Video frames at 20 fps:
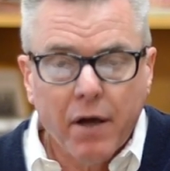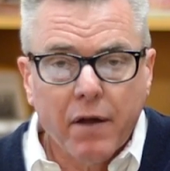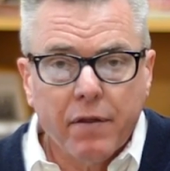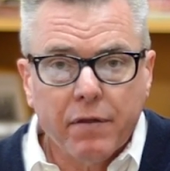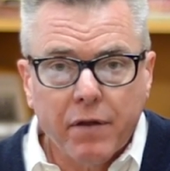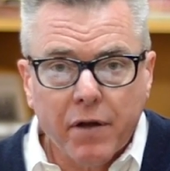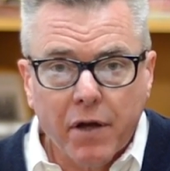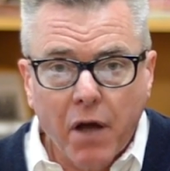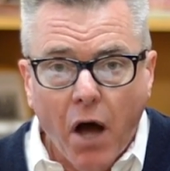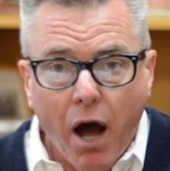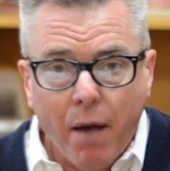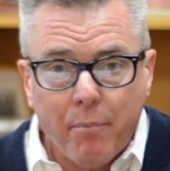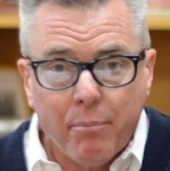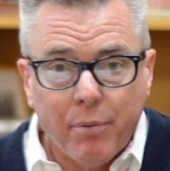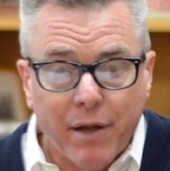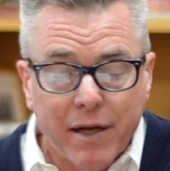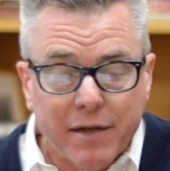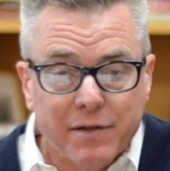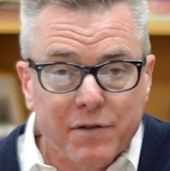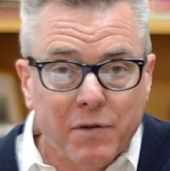the
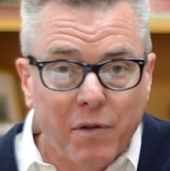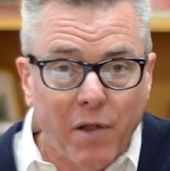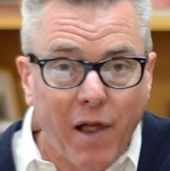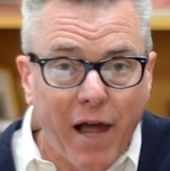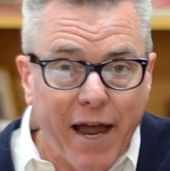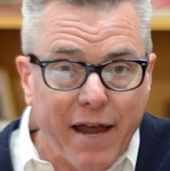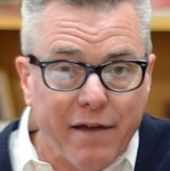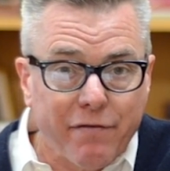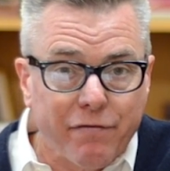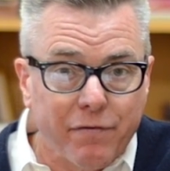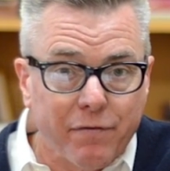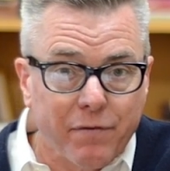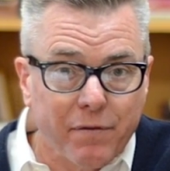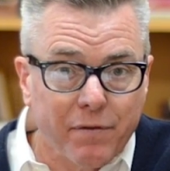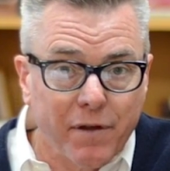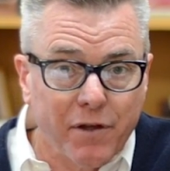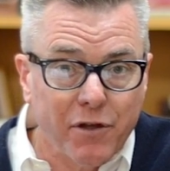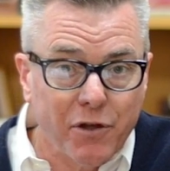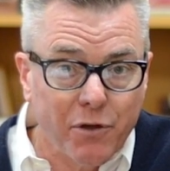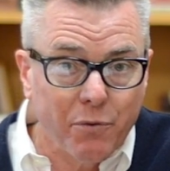complex life
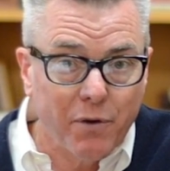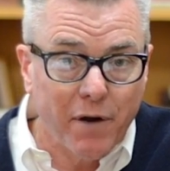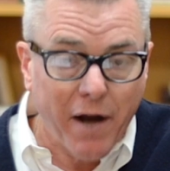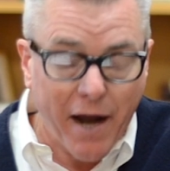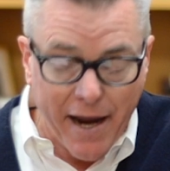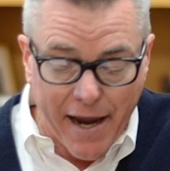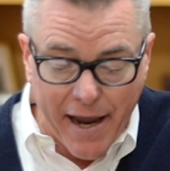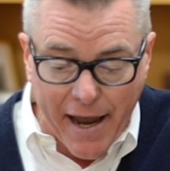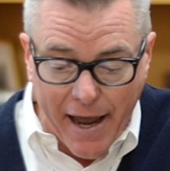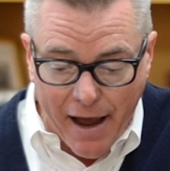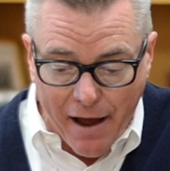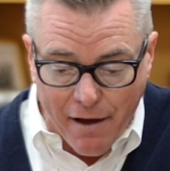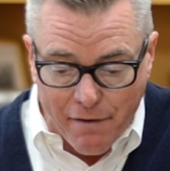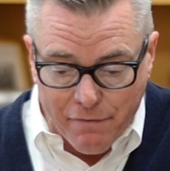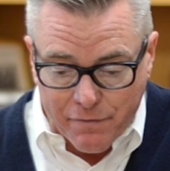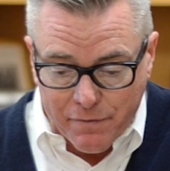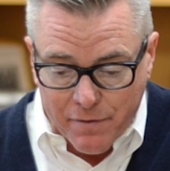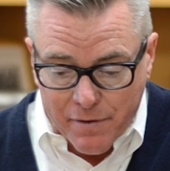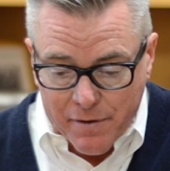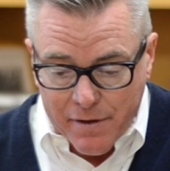that you and I have.